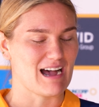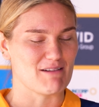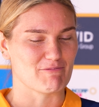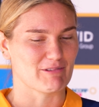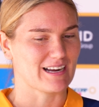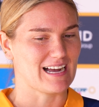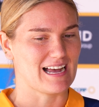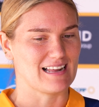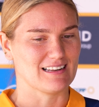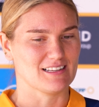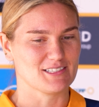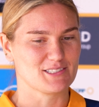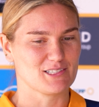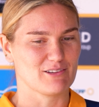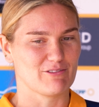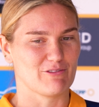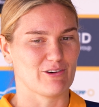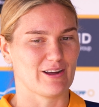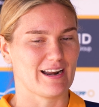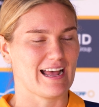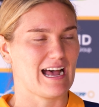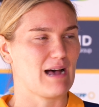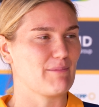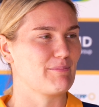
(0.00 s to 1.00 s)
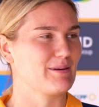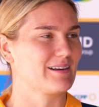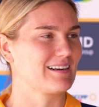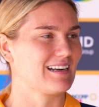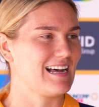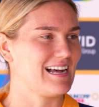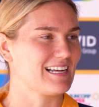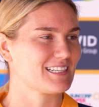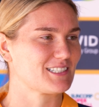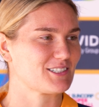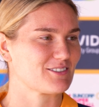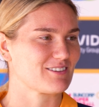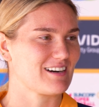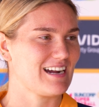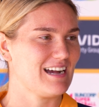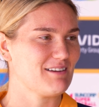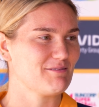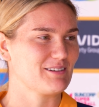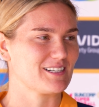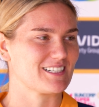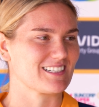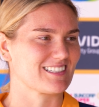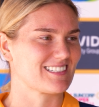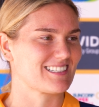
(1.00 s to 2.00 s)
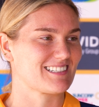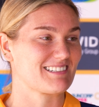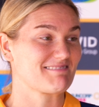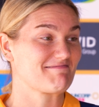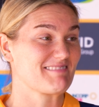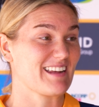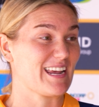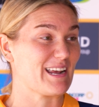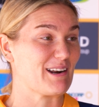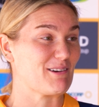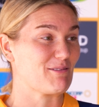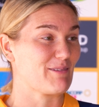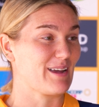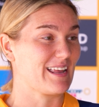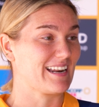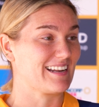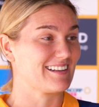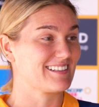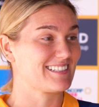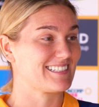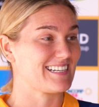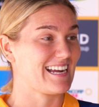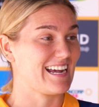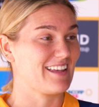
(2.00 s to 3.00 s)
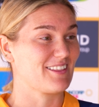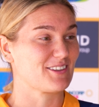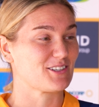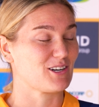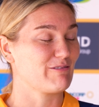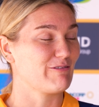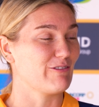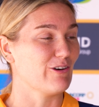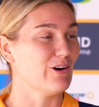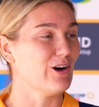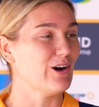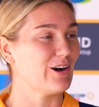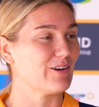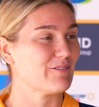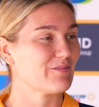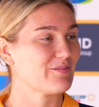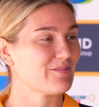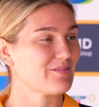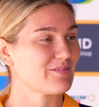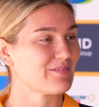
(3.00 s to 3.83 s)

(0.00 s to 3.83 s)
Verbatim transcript: um, regardless of what happened last round, we're just here to win and stay in the top four.